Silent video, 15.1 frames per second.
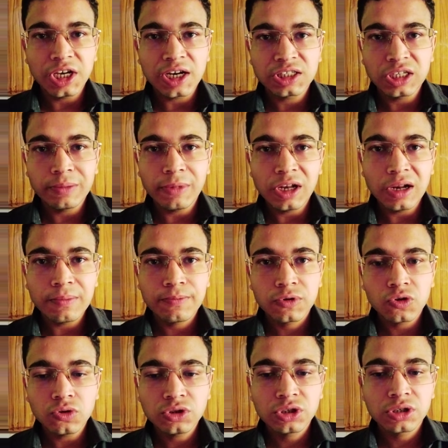XML
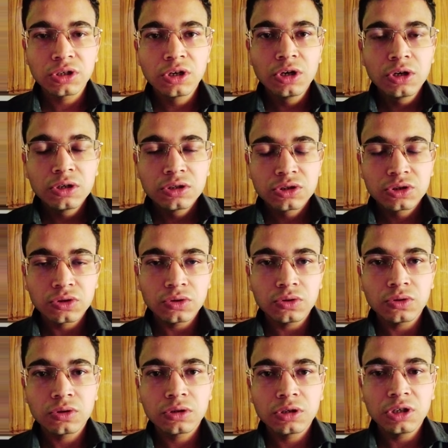approach.
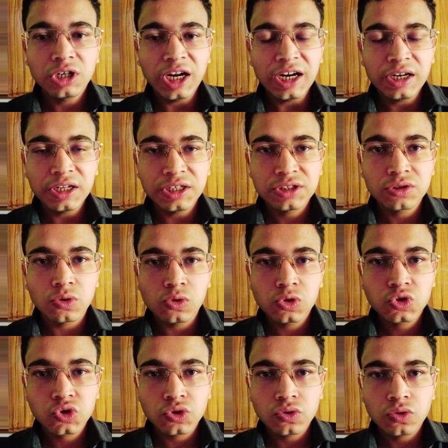So that is
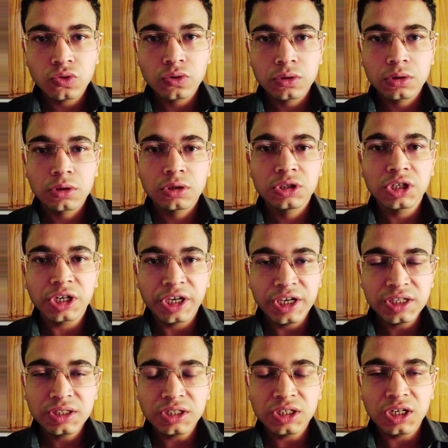also the
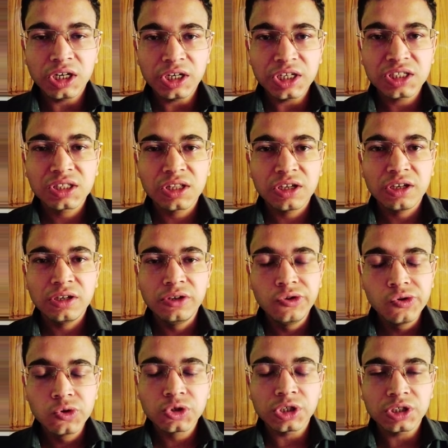case. It is the
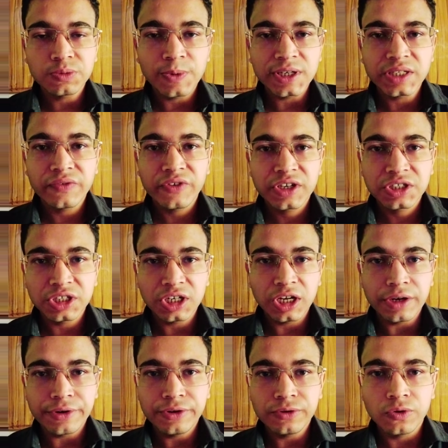use specific
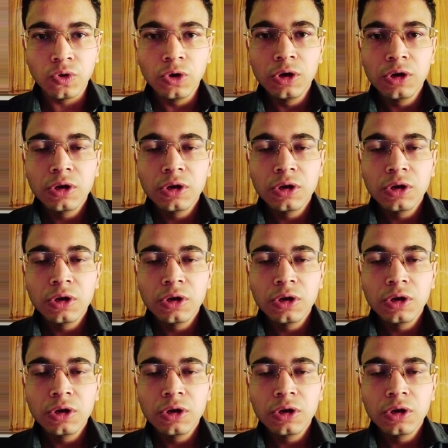scenario.